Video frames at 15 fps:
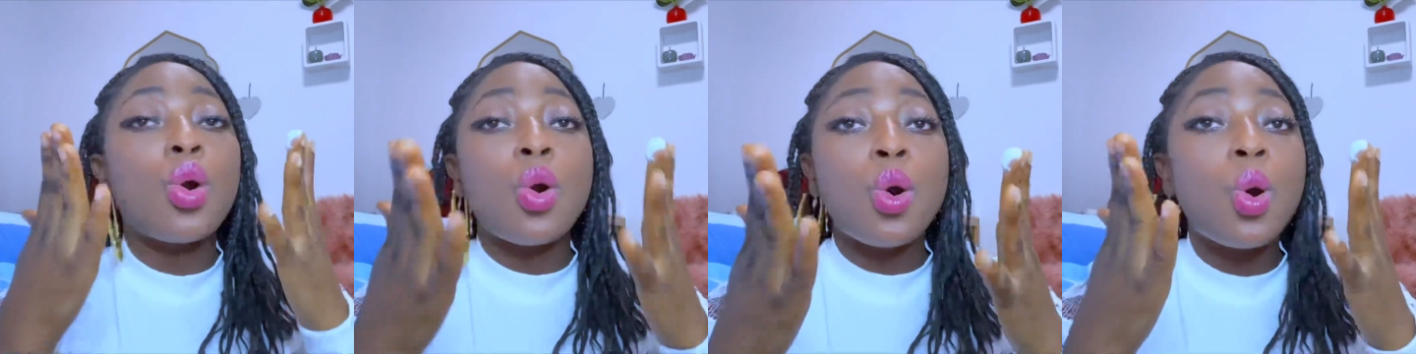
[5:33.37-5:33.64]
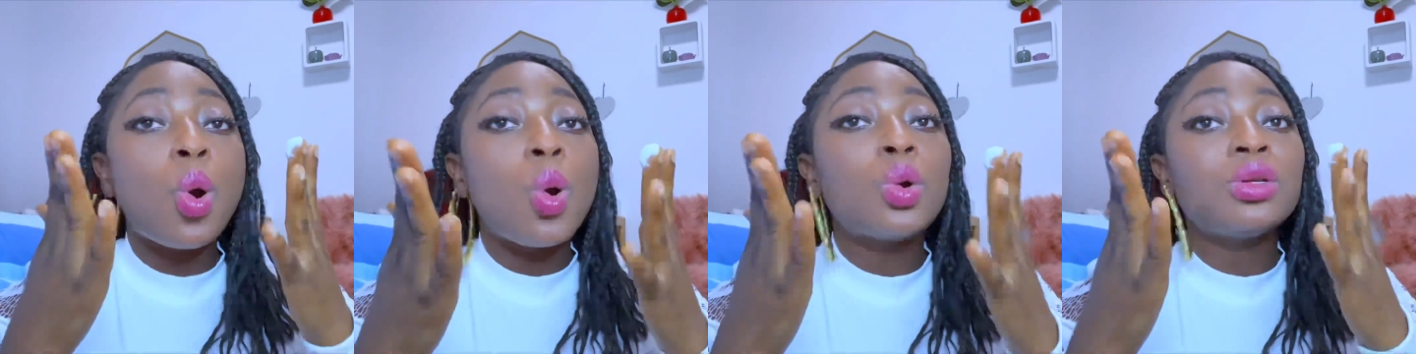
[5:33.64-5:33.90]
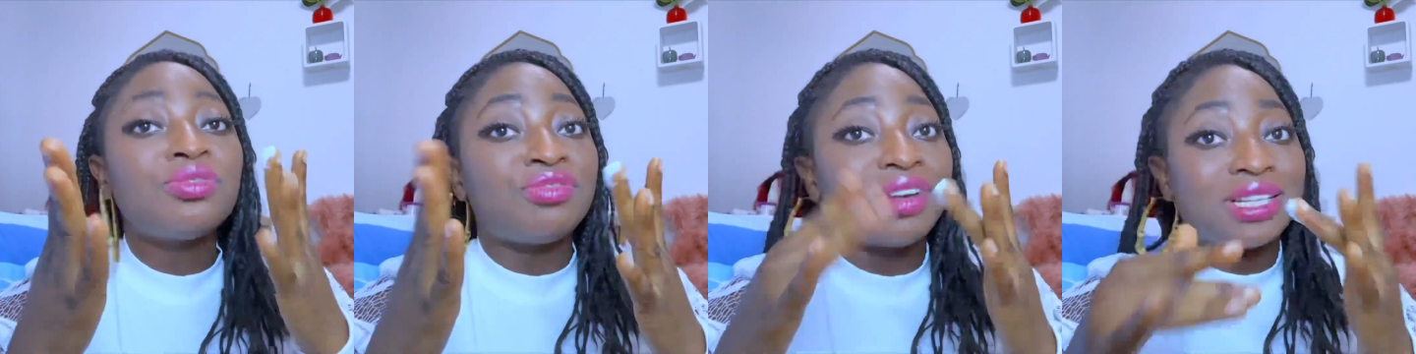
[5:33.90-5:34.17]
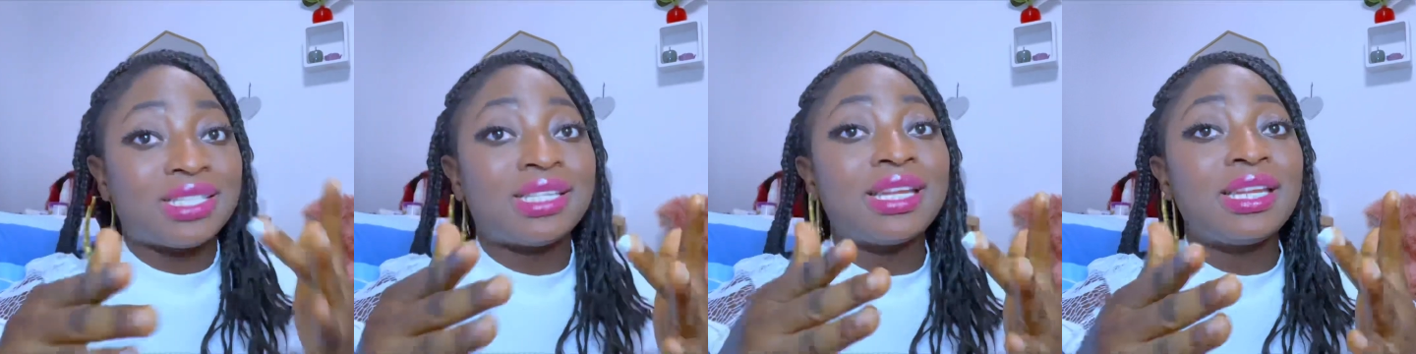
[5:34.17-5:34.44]
old
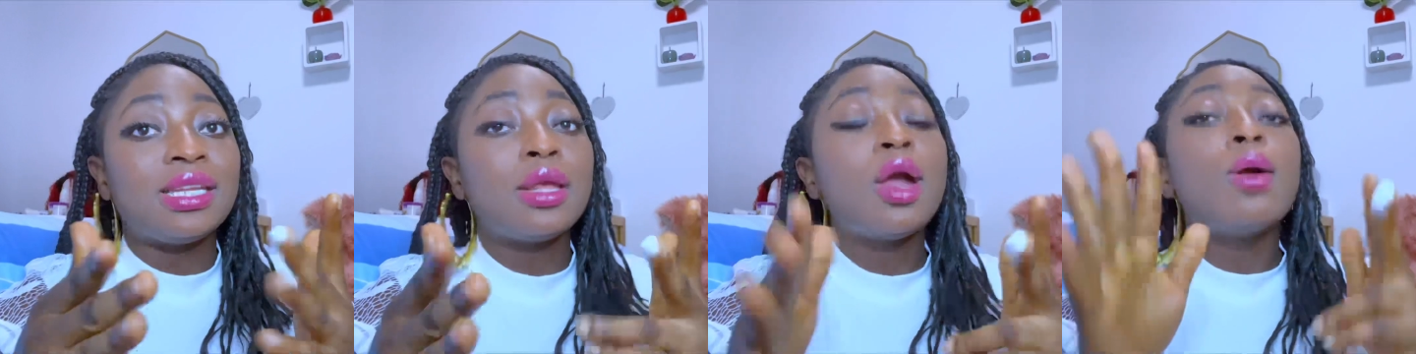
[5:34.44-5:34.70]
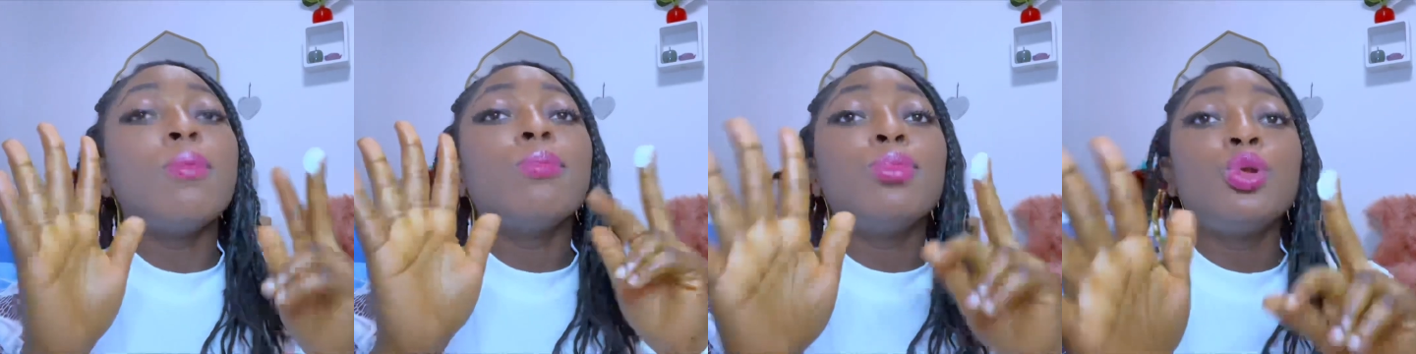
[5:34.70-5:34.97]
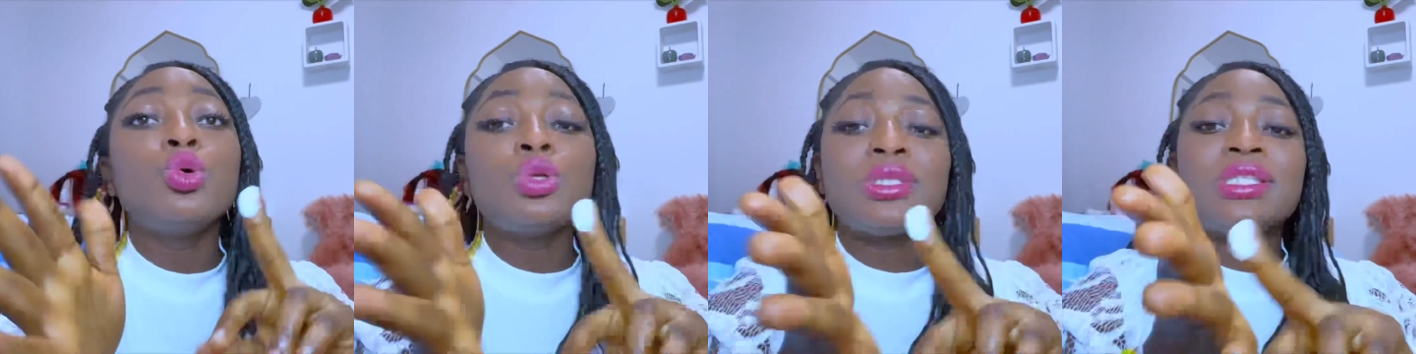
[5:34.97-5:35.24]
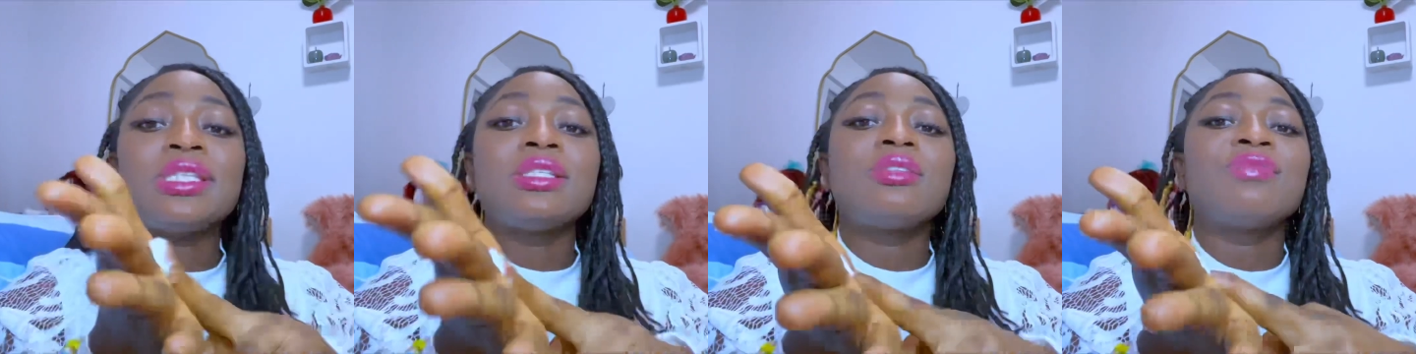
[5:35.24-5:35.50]
Vaseline, Blue
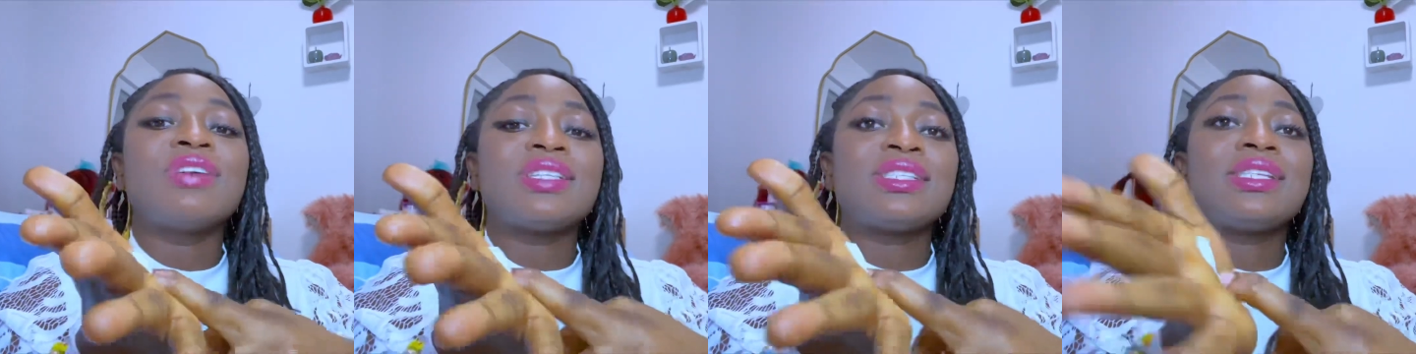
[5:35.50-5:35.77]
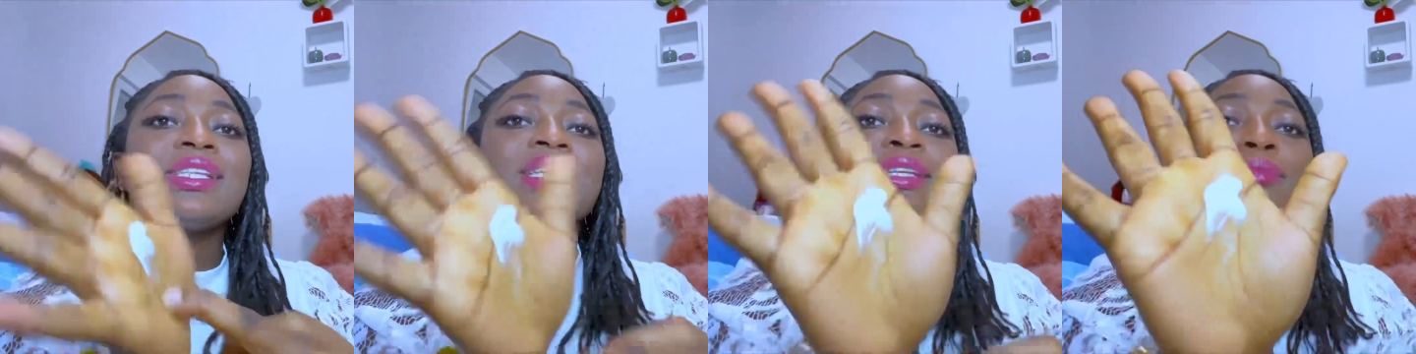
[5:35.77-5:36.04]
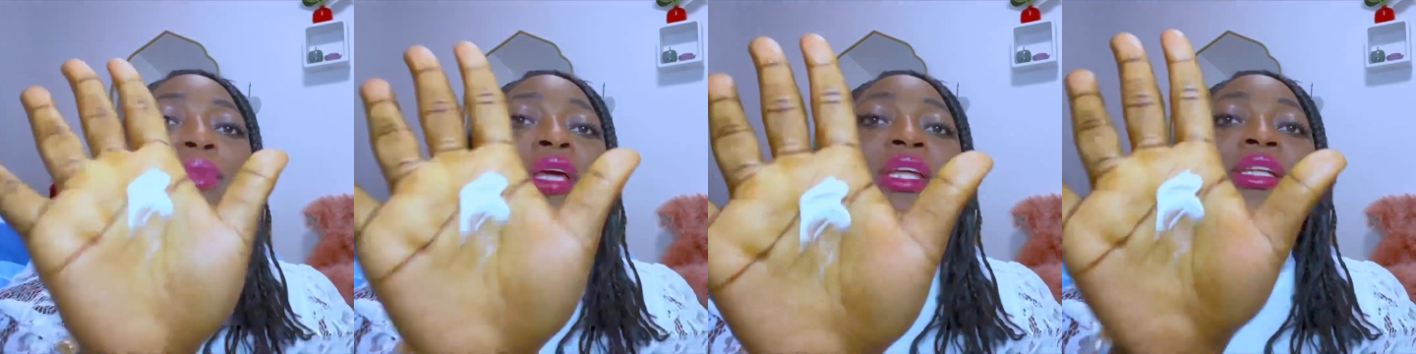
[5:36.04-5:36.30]
Seal Vaseline.